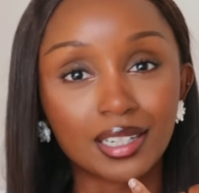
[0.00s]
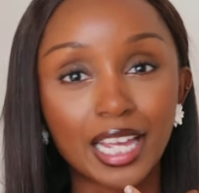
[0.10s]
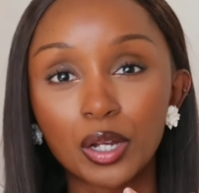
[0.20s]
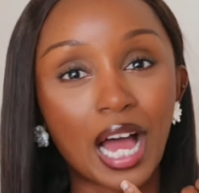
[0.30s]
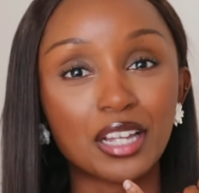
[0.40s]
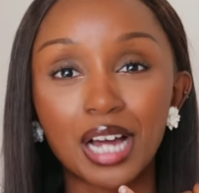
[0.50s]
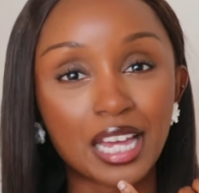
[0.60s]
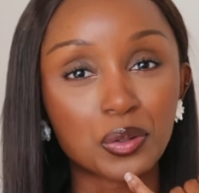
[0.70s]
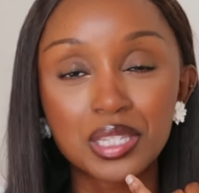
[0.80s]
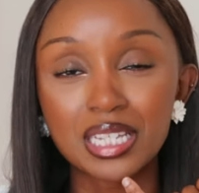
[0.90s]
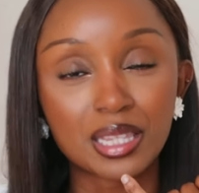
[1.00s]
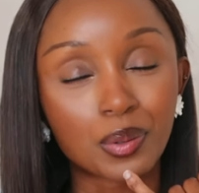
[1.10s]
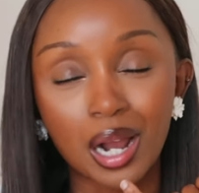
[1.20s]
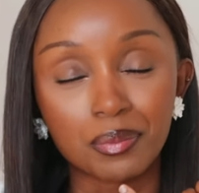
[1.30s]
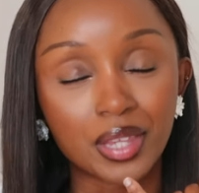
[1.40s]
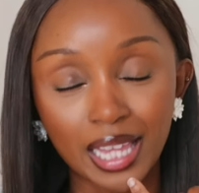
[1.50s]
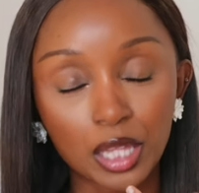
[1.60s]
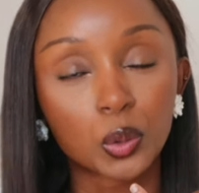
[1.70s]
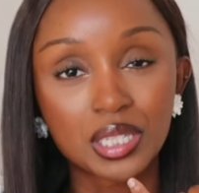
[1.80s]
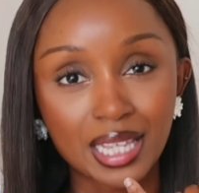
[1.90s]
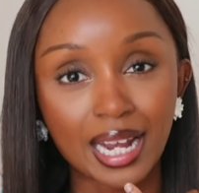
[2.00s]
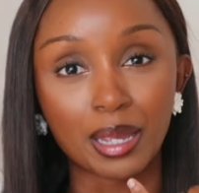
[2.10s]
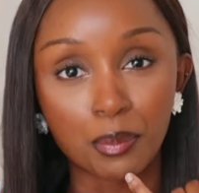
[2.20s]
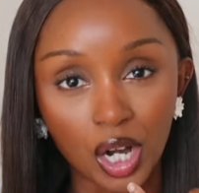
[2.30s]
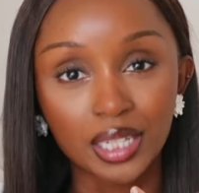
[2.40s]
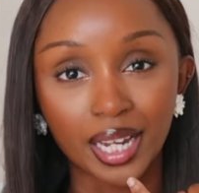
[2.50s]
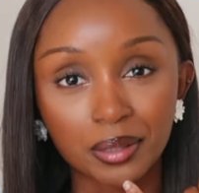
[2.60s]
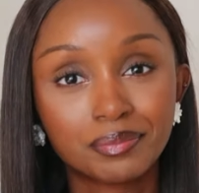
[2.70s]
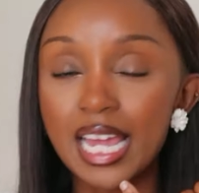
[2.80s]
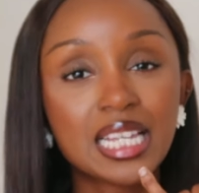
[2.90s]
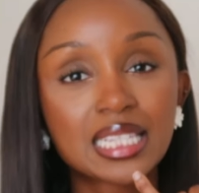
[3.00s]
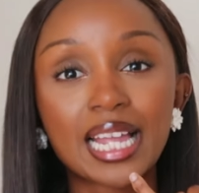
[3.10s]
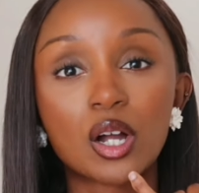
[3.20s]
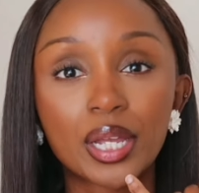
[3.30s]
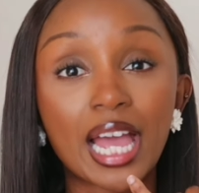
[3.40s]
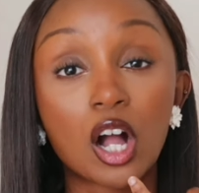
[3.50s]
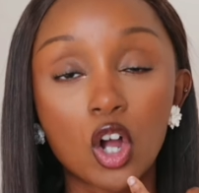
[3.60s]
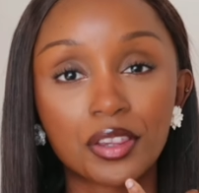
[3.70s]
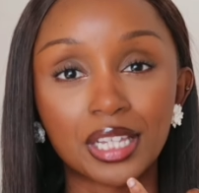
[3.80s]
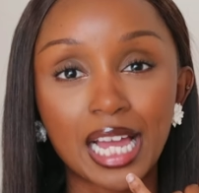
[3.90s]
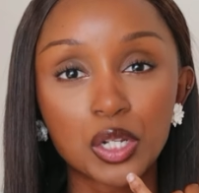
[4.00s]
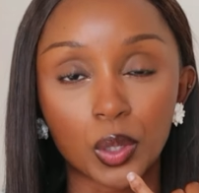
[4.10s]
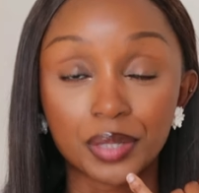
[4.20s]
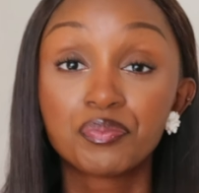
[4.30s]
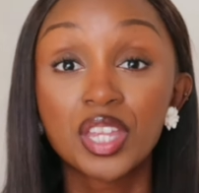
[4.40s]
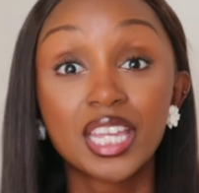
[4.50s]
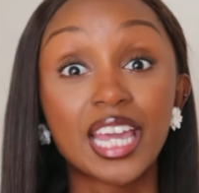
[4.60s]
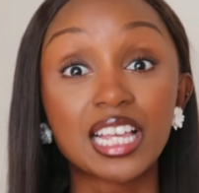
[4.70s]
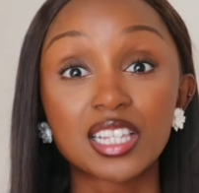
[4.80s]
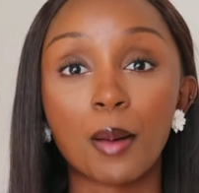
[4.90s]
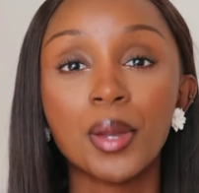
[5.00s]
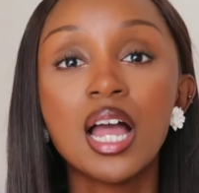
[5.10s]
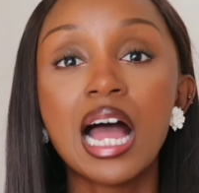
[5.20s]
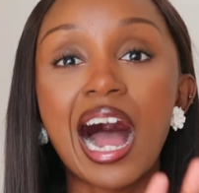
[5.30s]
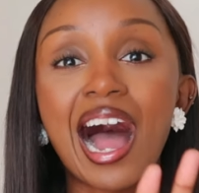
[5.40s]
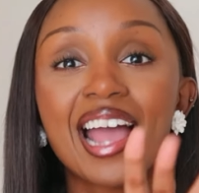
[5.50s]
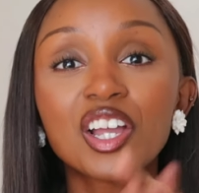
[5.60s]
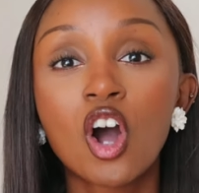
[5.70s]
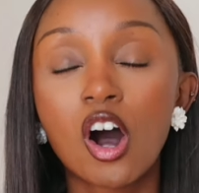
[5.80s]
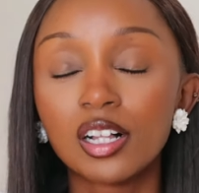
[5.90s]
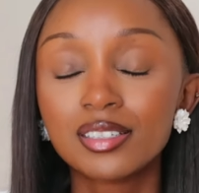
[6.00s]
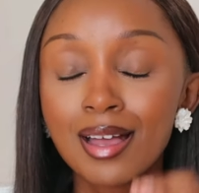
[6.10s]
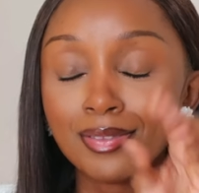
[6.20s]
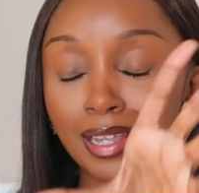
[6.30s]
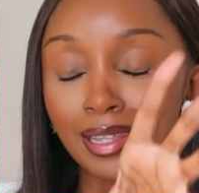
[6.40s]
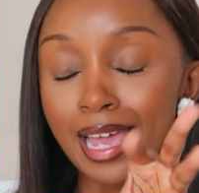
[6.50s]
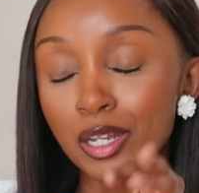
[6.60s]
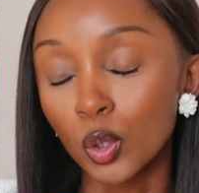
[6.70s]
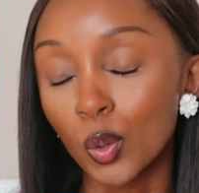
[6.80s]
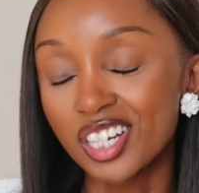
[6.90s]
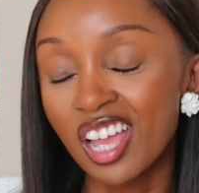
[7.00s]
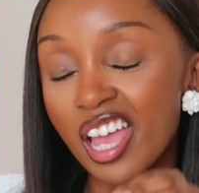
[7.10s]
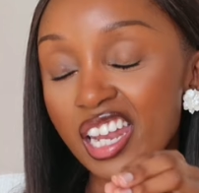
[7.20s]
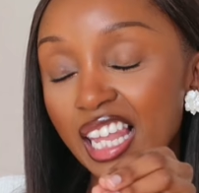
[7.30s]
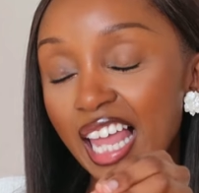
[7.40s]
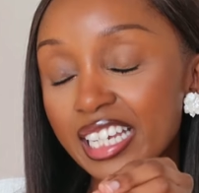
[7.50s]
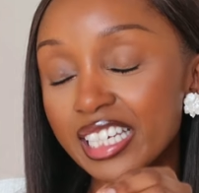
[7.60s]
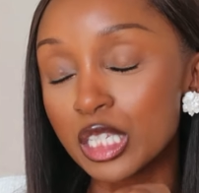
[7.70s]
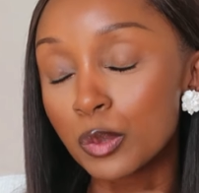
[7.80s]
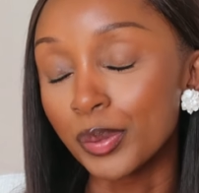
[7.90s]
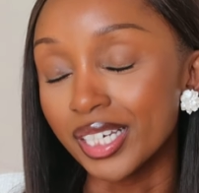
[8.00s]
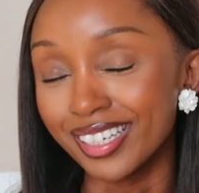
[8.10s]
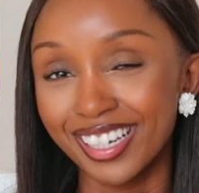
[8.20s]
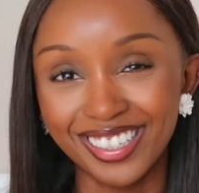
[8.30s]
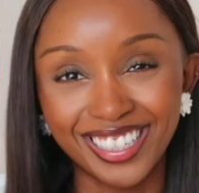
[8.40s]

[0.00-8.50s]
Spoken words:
Like, I don't see the problem. The landlord said I can park there. And he's like, okay, I'll call the landlord. He hangs up. I called the landlord in lightning speed.